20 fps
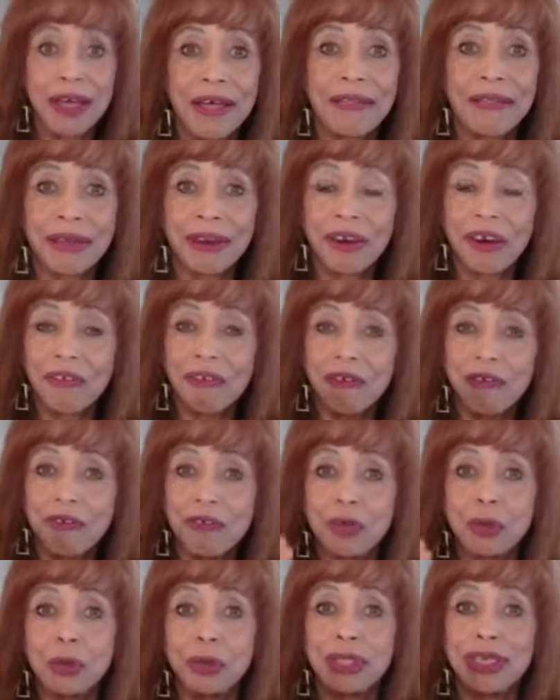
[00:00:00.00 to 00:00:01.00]
that are
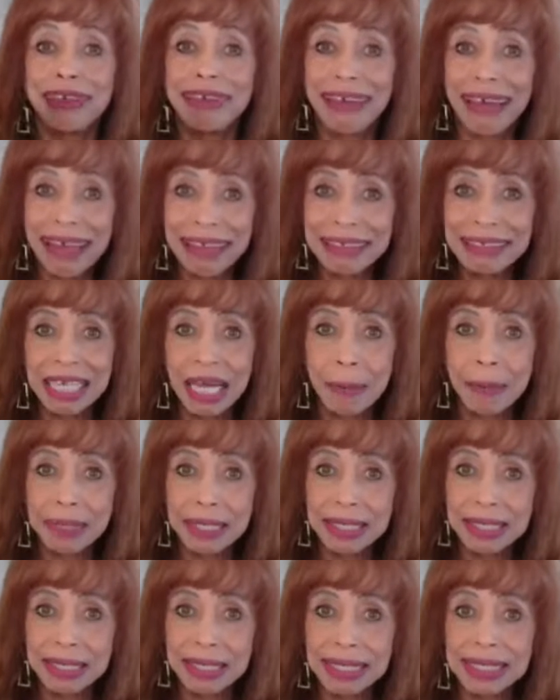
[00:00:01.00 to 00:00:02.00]
food-like
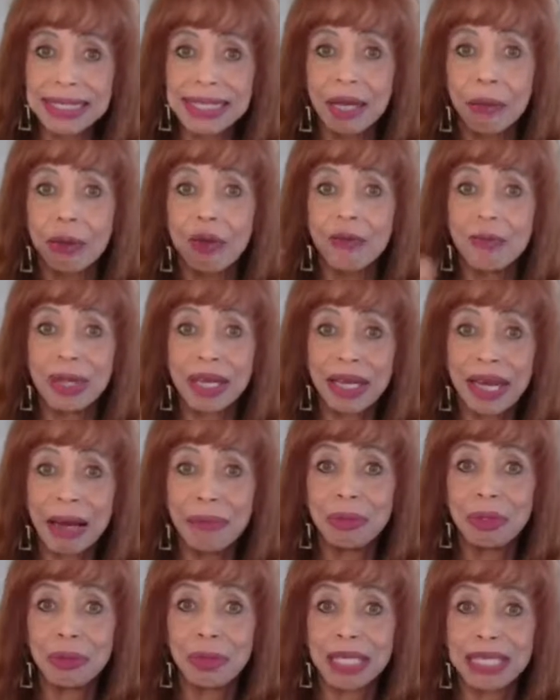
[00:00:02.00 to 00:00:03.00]
substances that we've
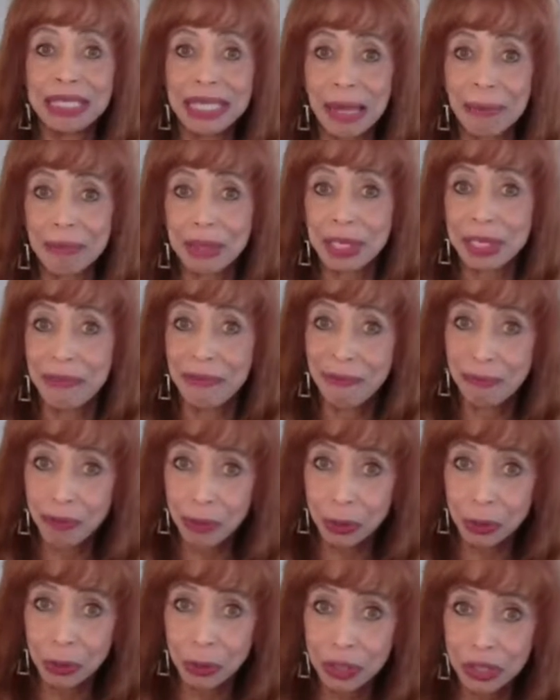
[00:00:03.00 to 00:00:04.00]
become to accept as
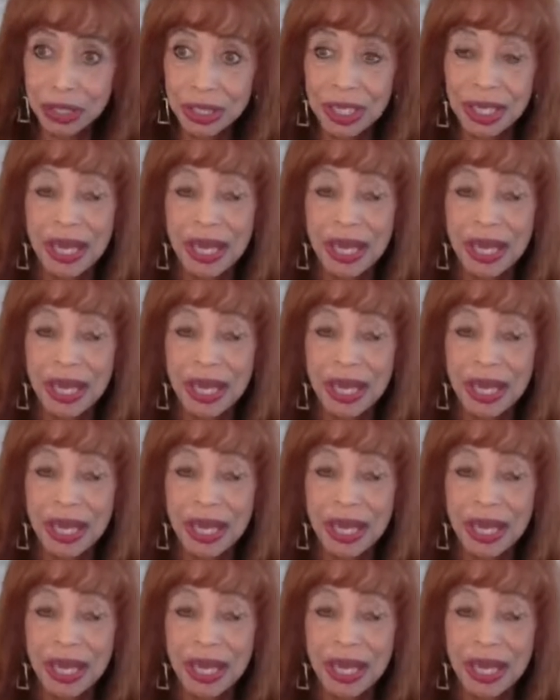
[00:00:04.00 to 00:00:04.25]
food,